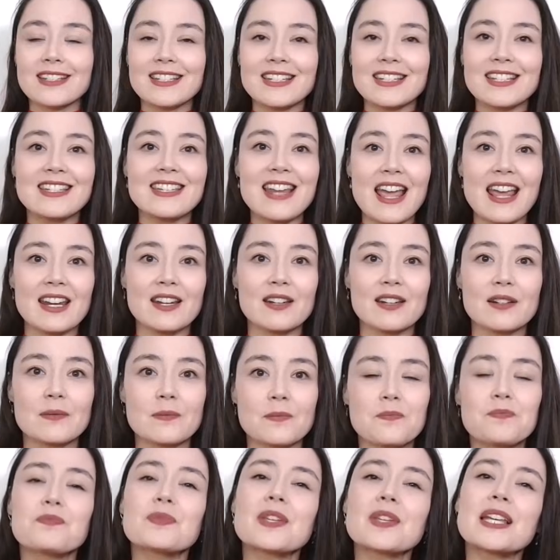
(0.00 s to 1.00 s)
Date.
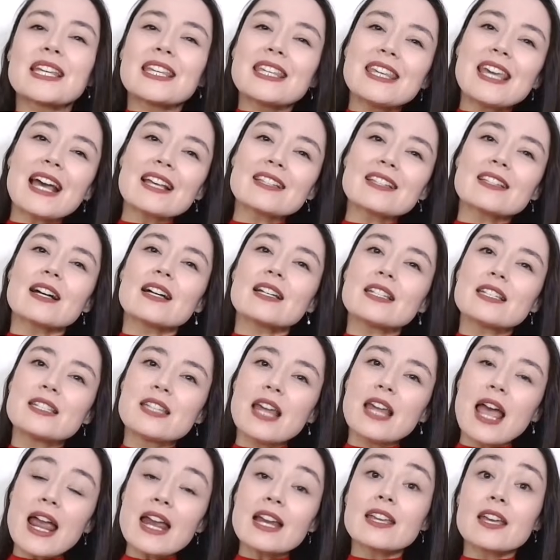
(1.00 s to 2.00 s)
Yes, a
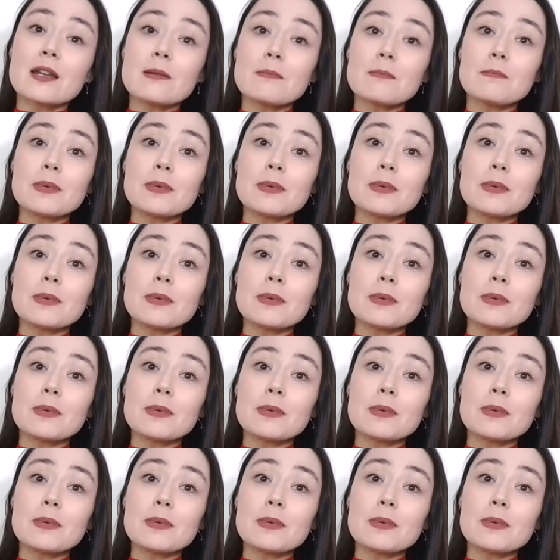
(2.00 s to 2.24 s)
date can